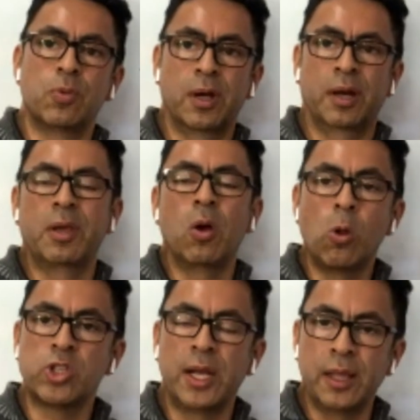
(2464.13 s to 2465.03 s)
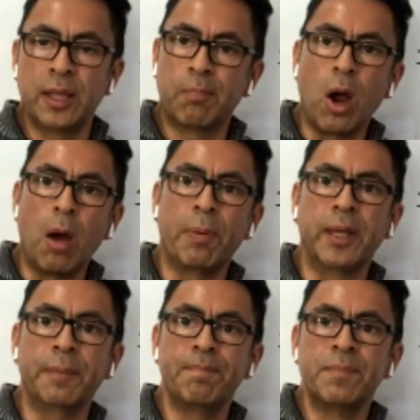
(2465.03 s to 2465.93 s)
We're going to be wholesaling that
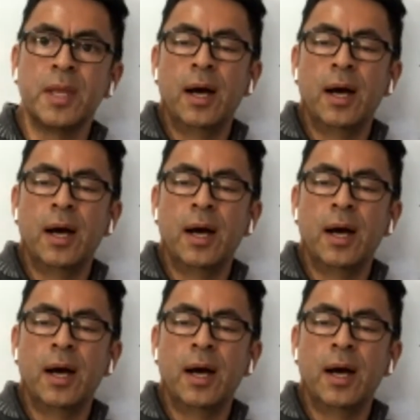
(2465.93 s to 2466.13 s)
property.